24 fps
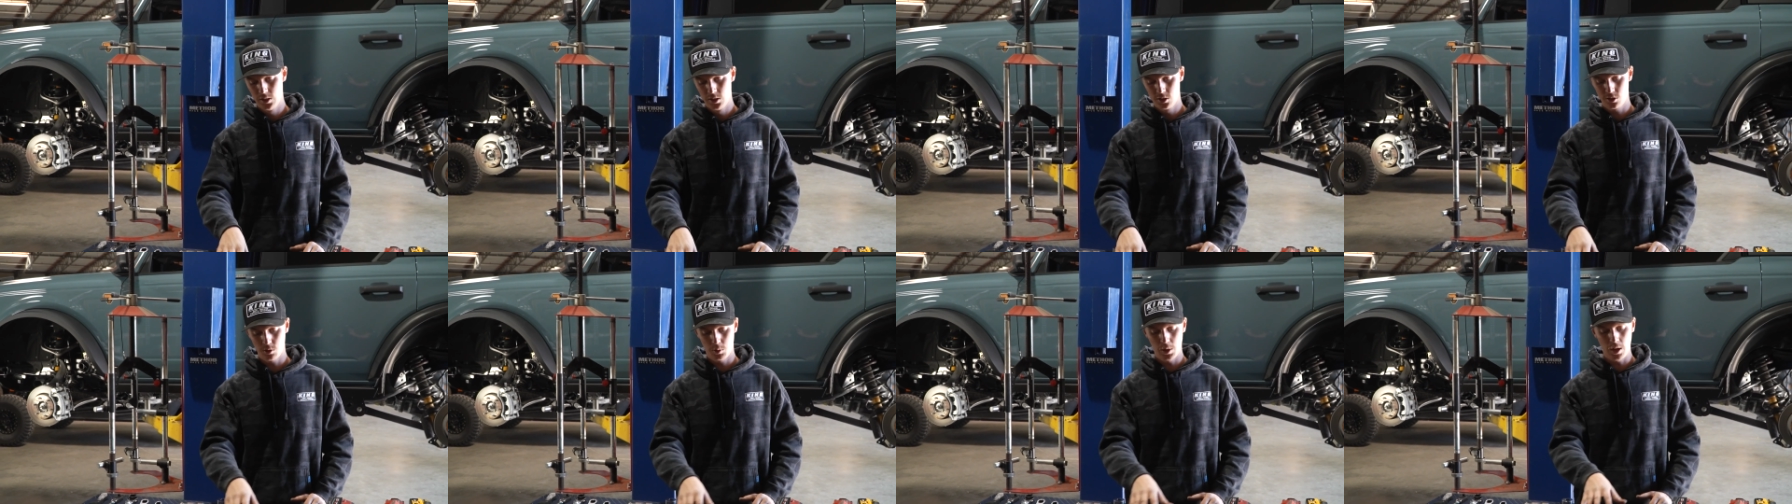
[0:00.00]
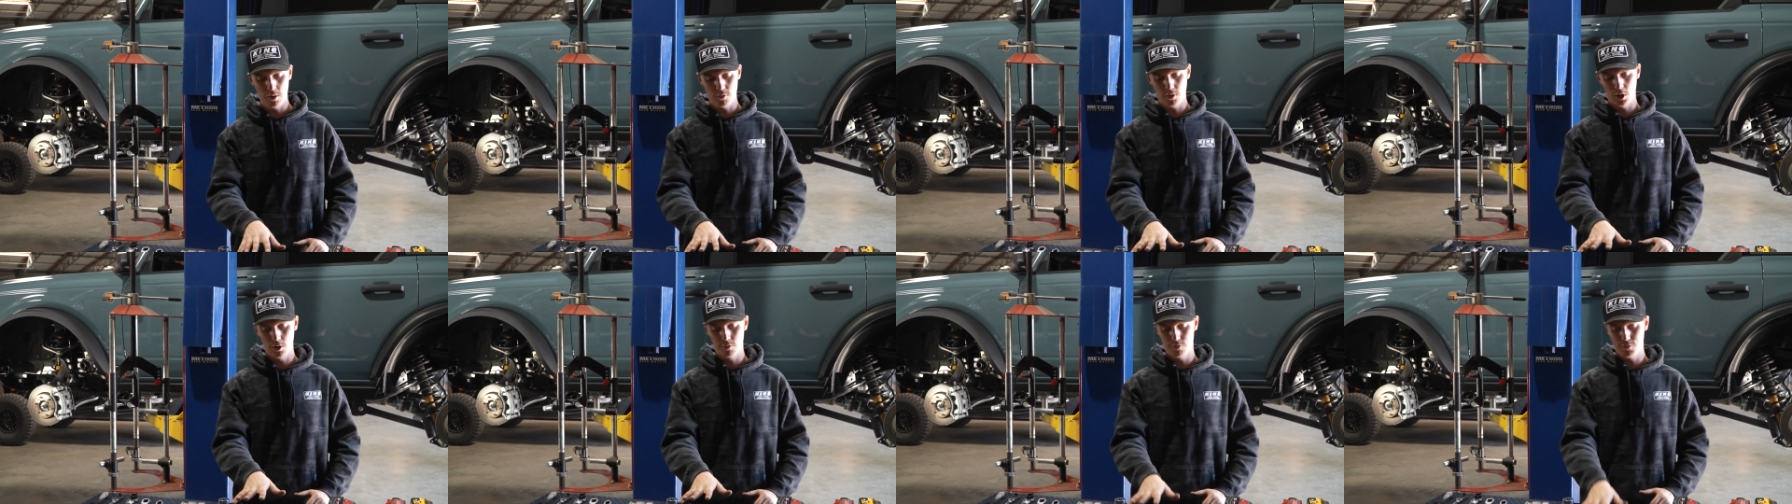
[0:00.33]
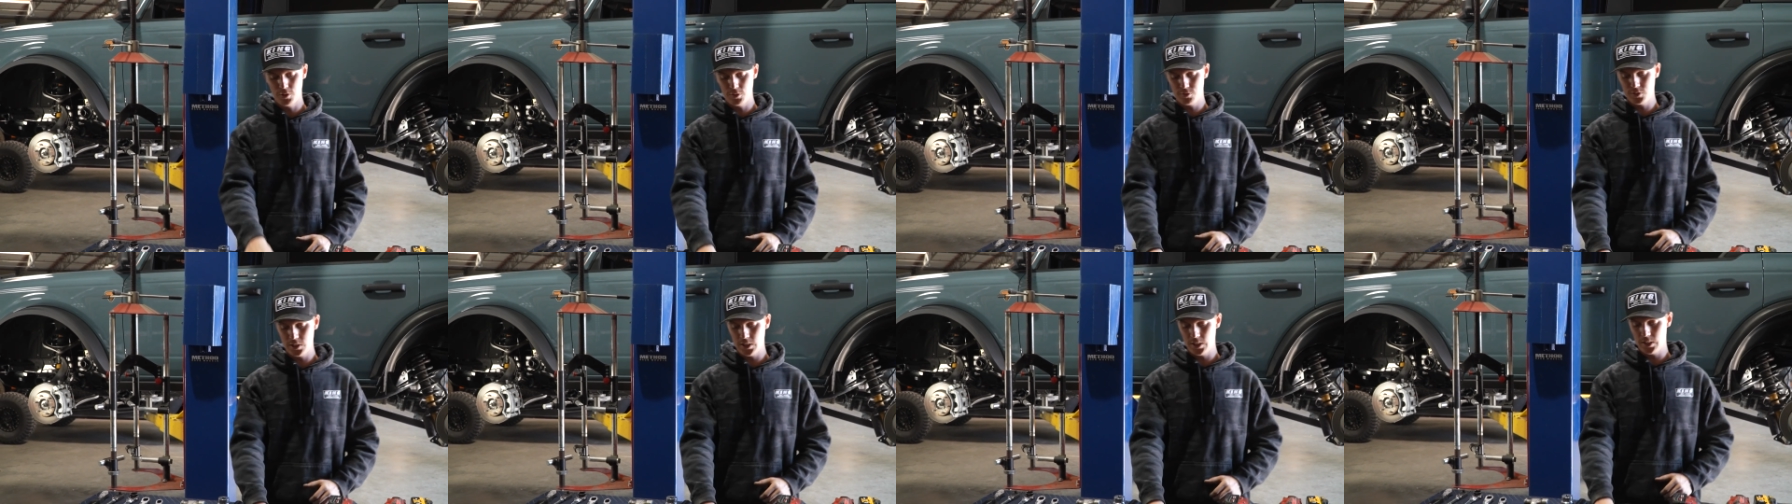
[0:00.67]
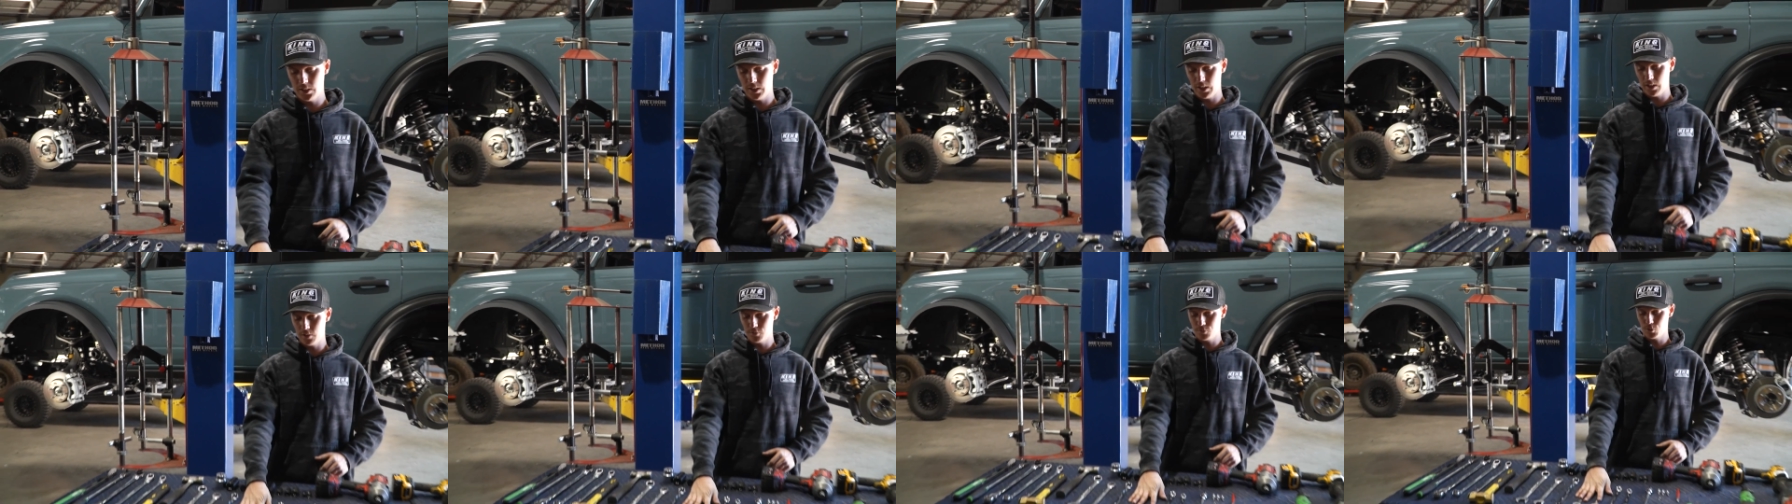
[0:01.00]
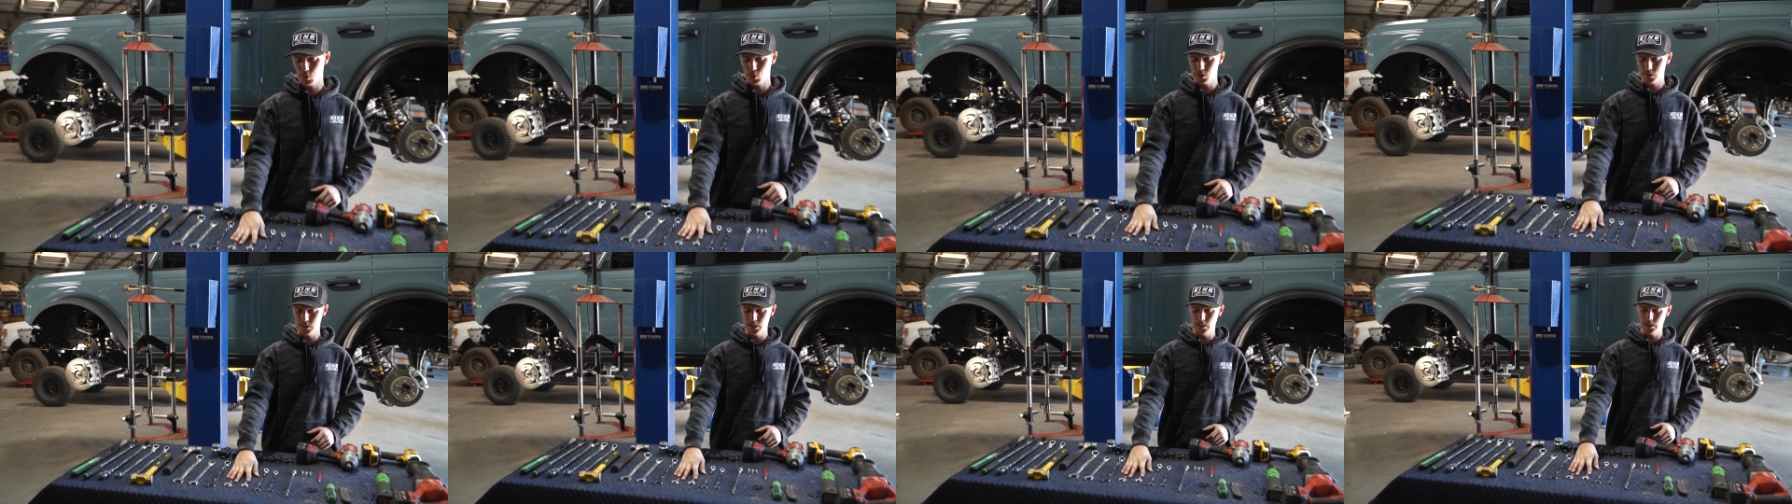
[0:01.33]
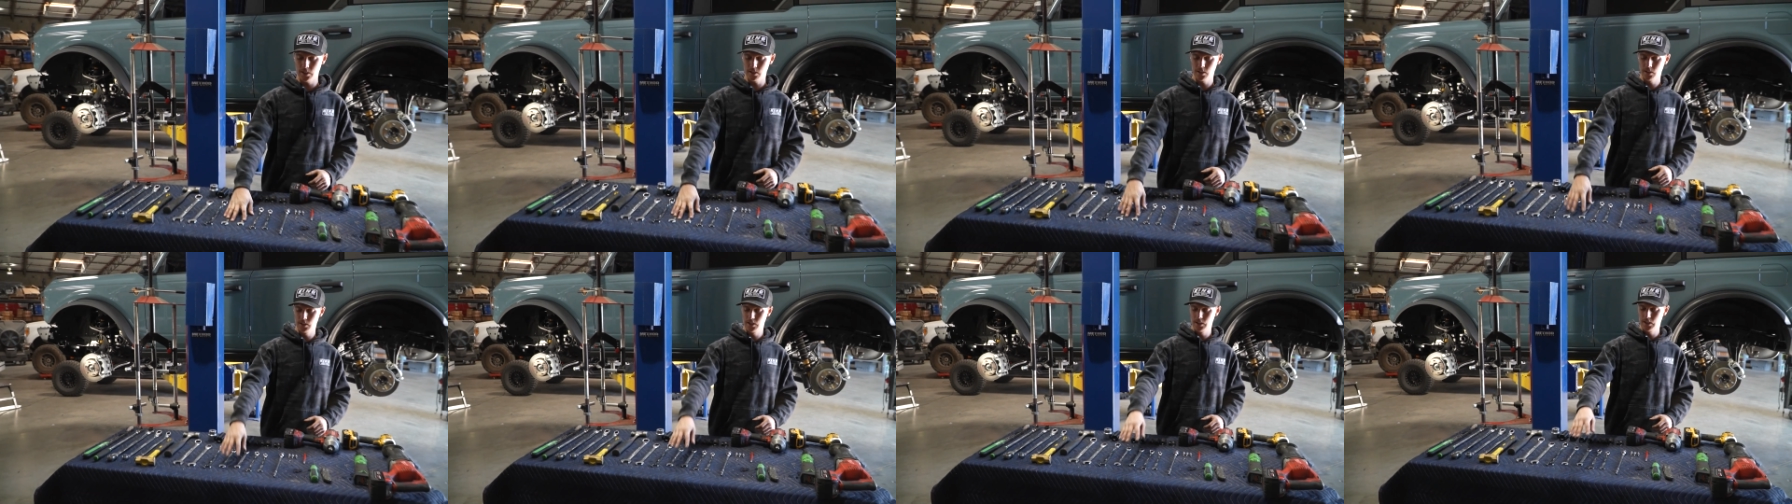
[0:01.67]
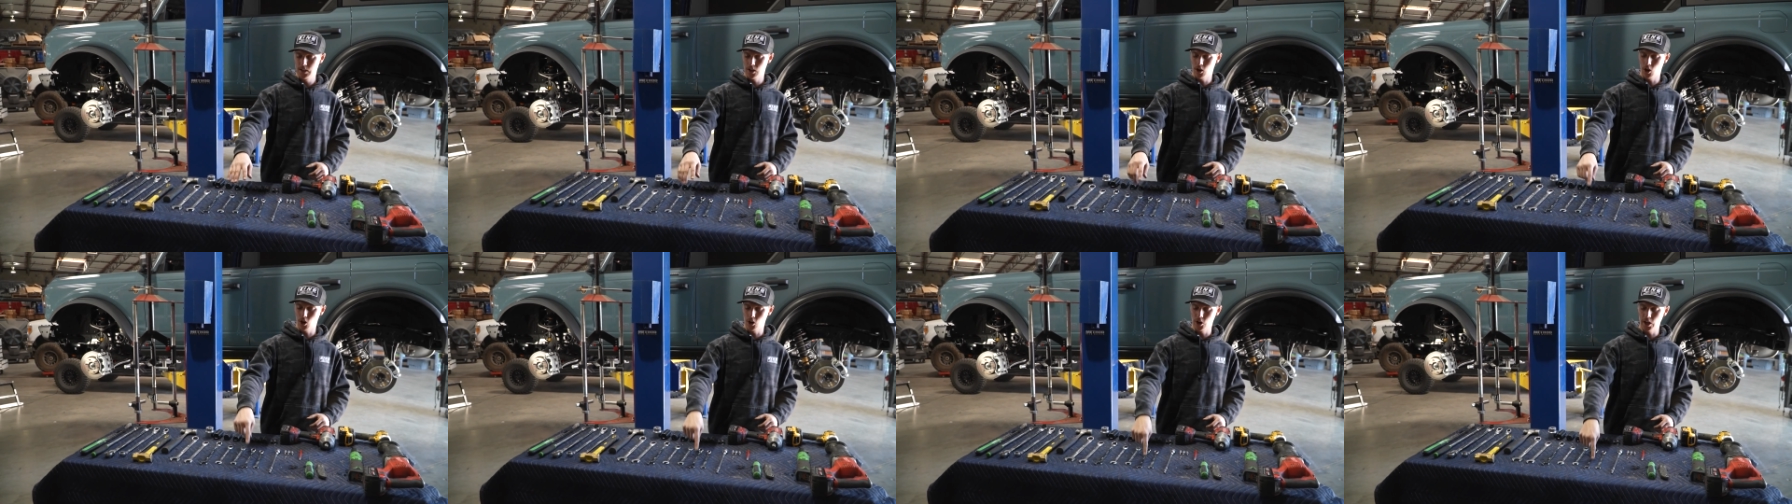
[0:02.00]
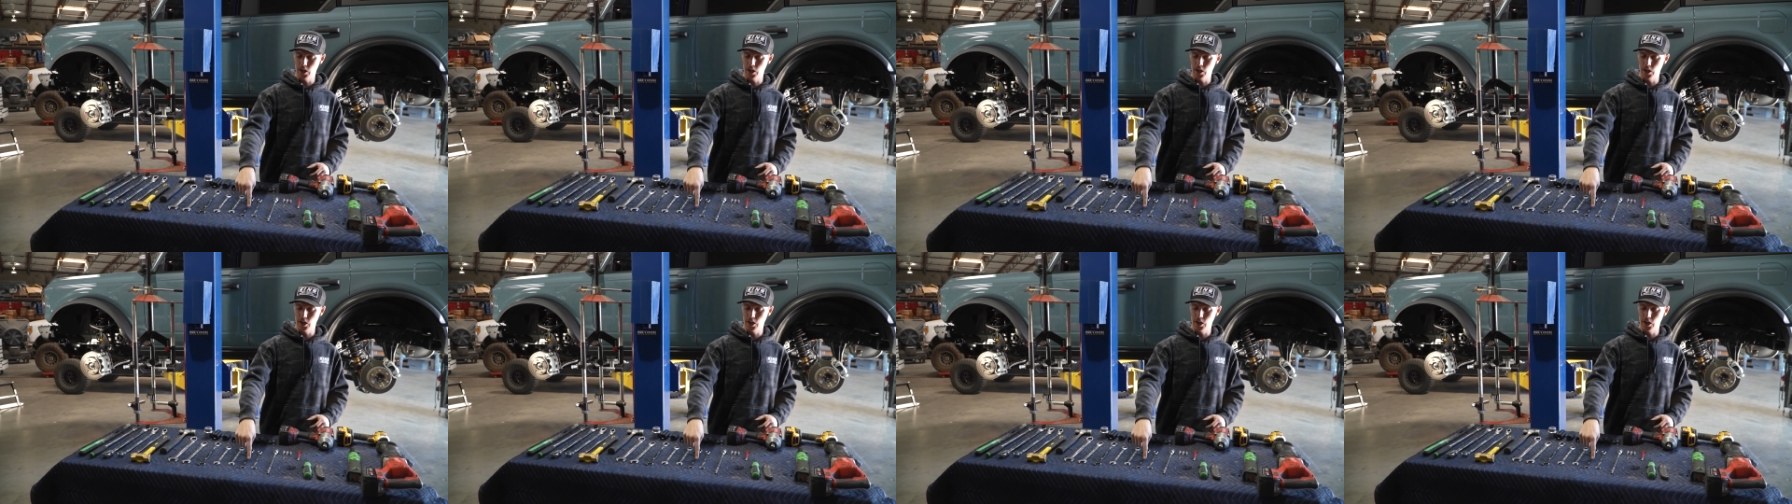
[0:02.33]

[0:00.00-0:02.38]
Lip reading: So we have our 15 and 14, our